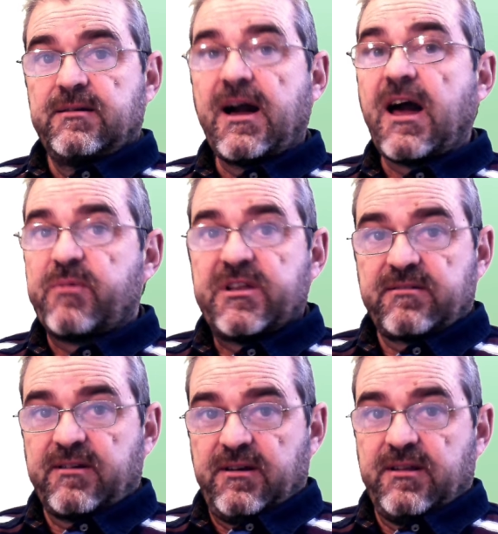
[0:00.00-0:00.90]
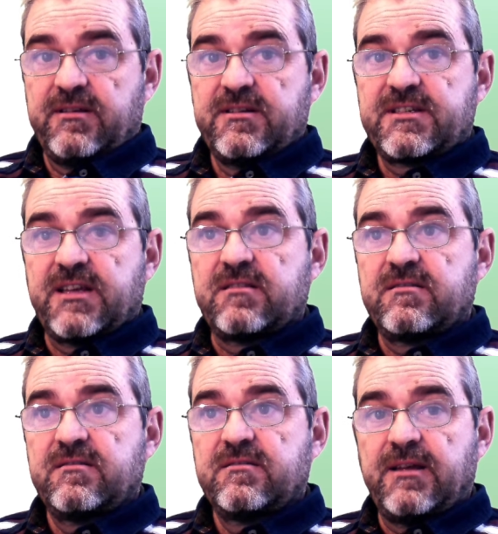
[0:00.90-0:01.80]
arbitrarily
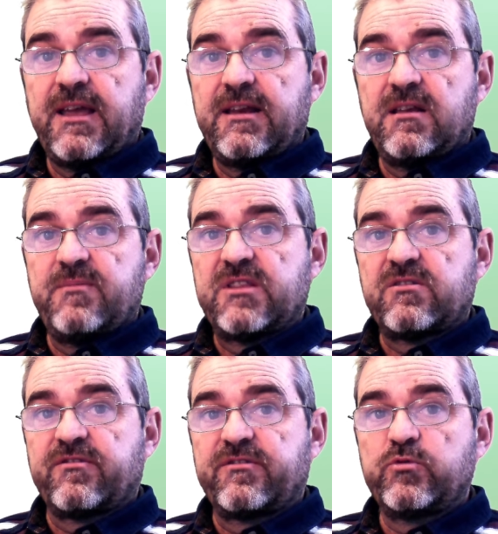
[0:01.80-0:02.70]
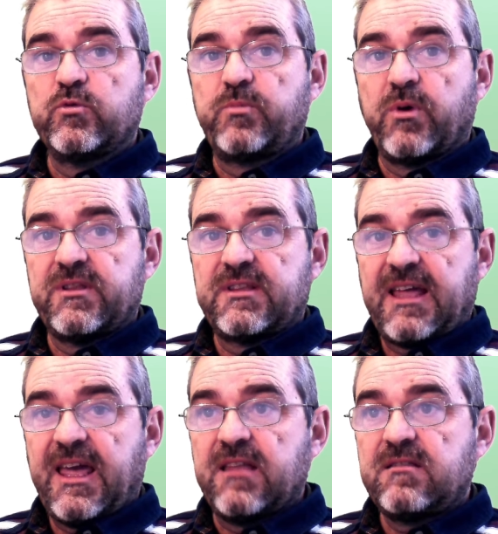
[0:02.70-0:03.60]
set gain limit of
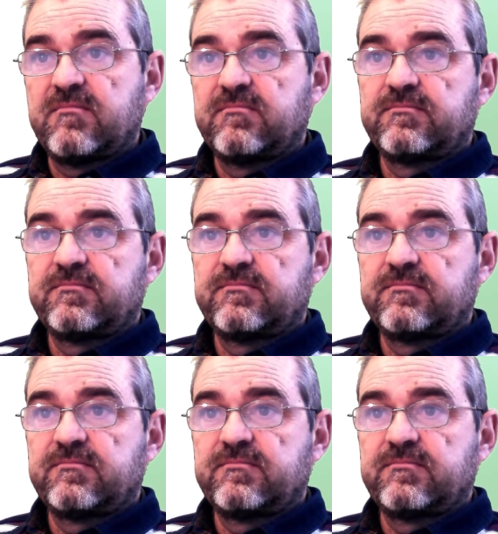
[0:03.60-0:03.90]
2.8